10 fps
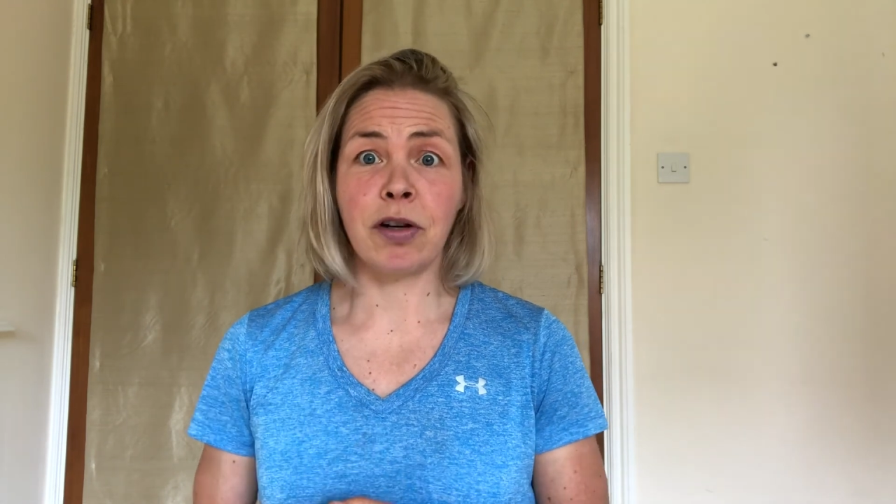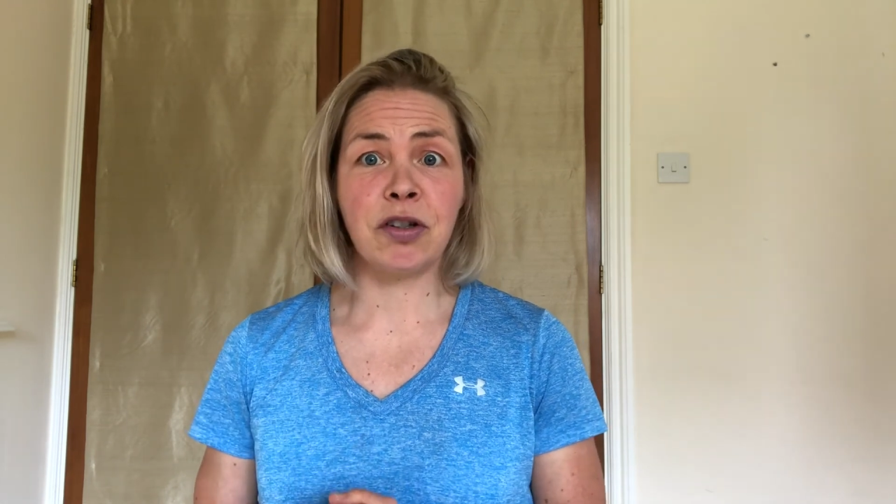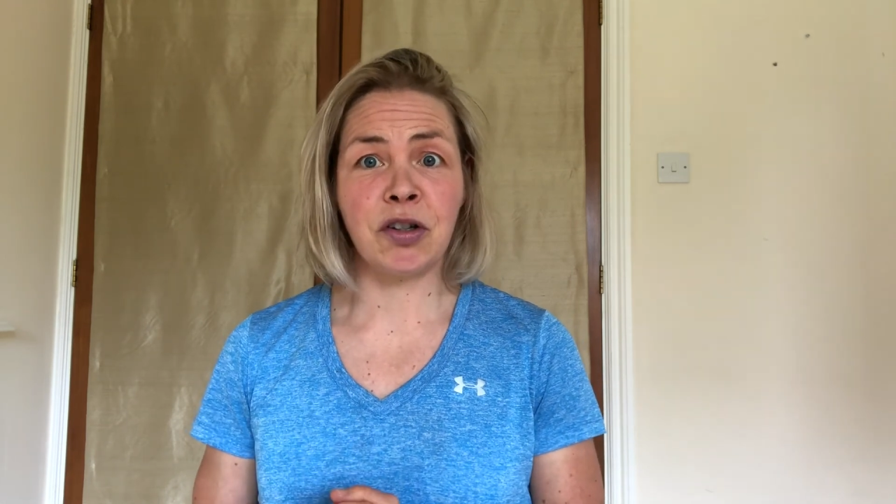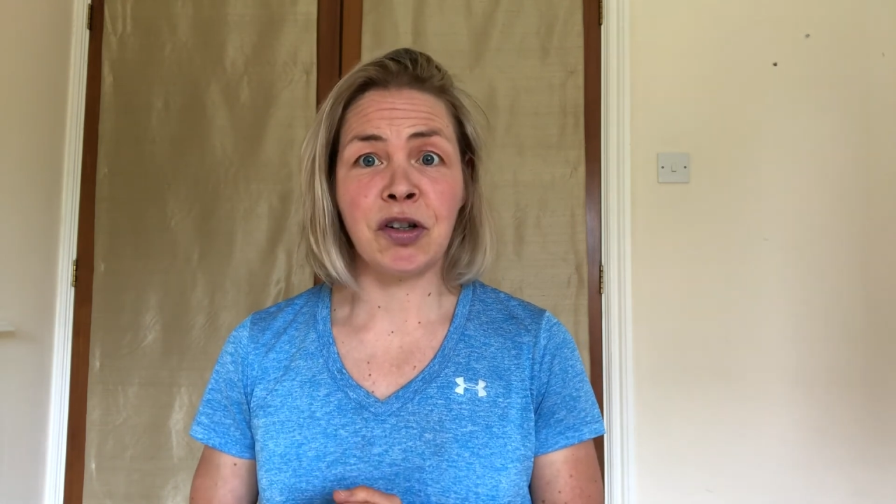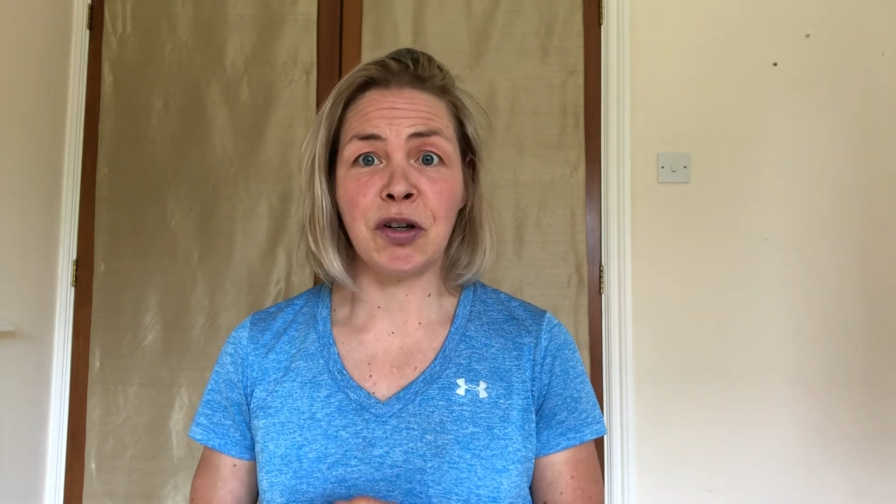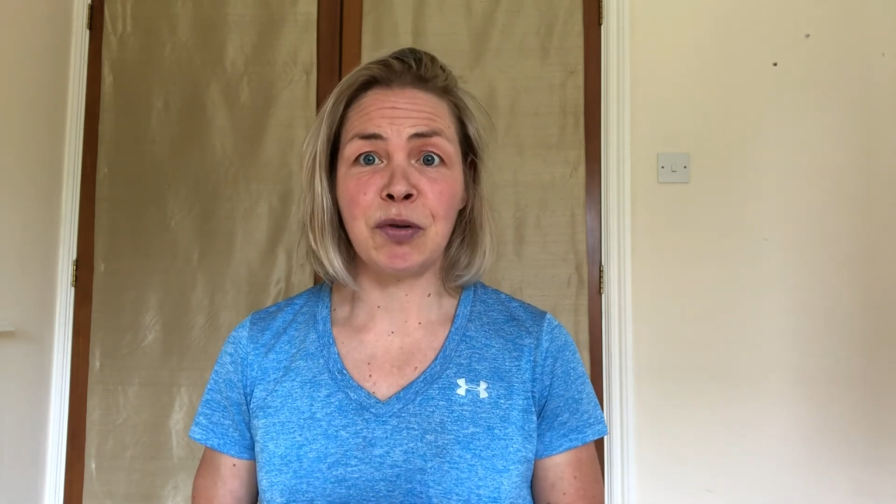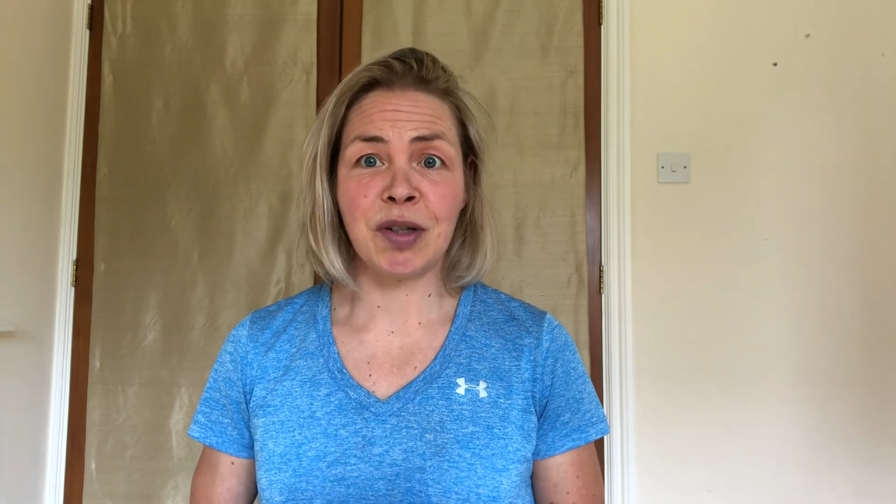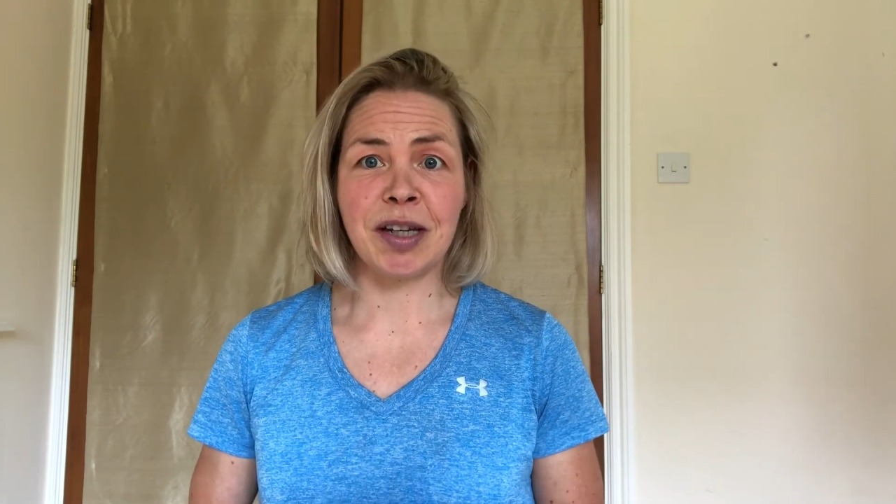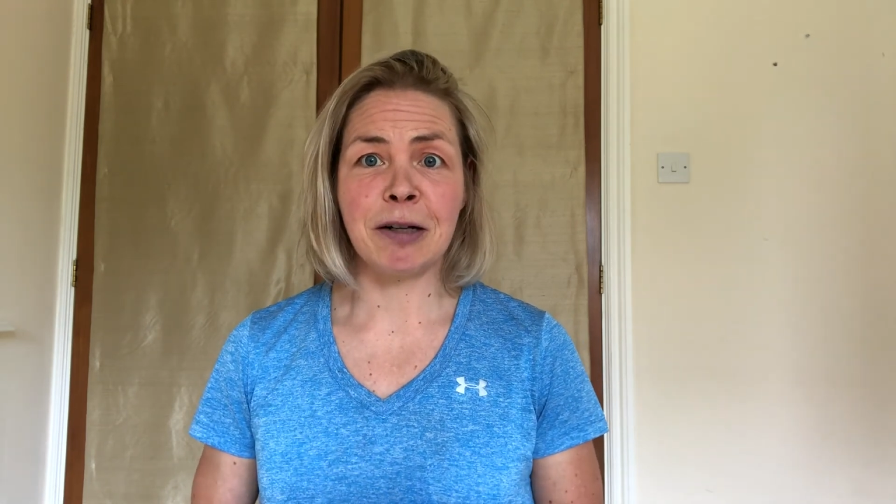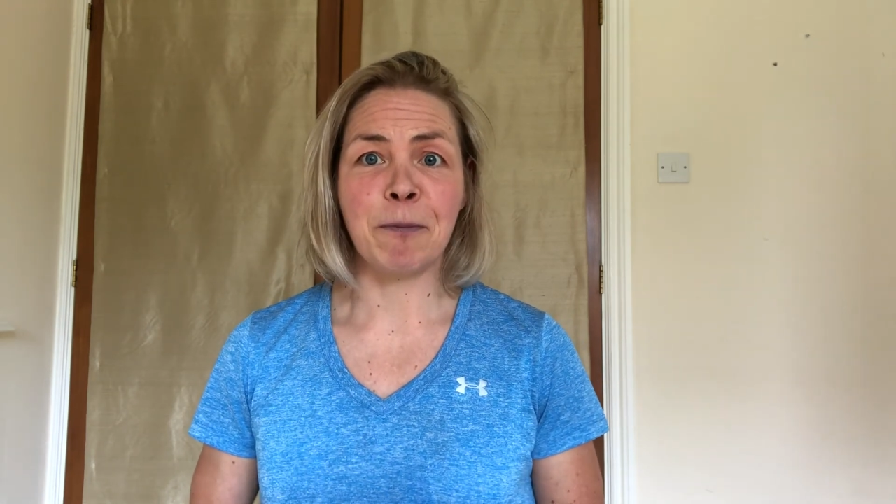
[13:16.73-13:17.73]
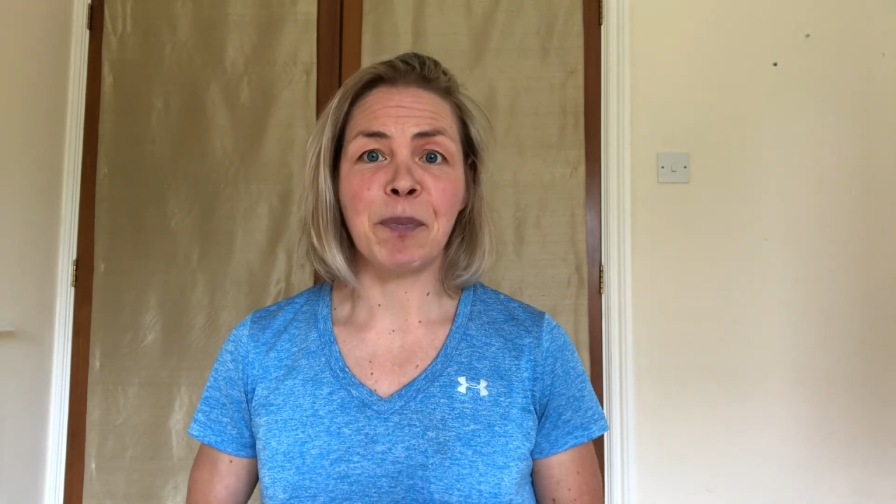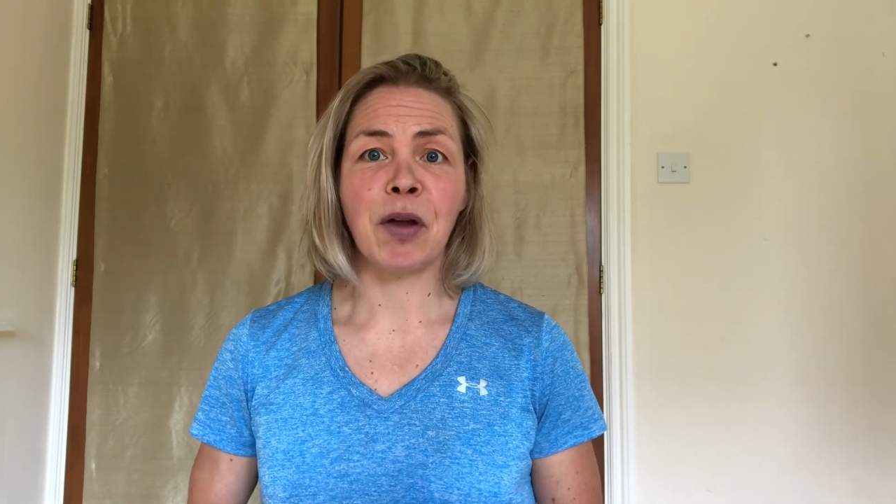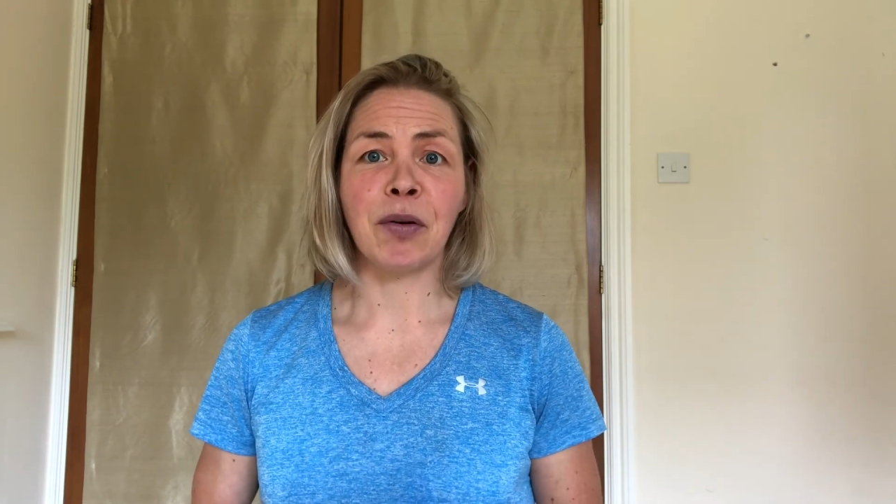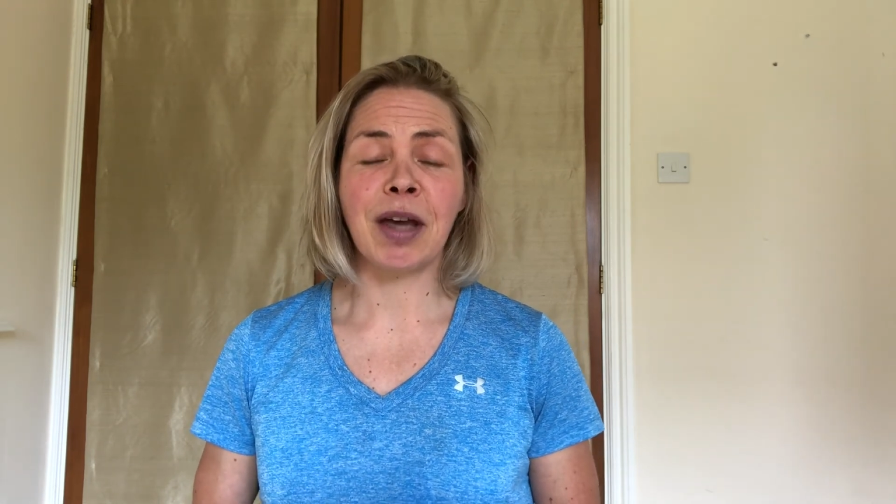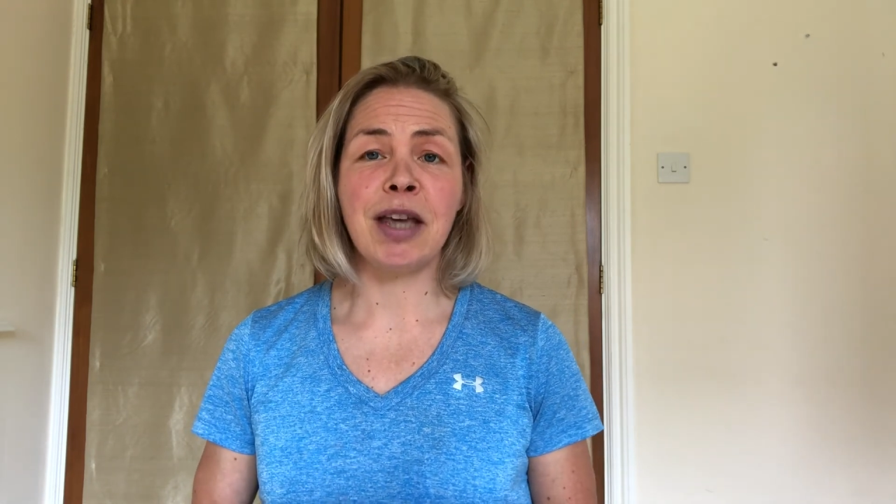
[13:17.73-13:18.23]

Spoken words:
and 2 still, okay?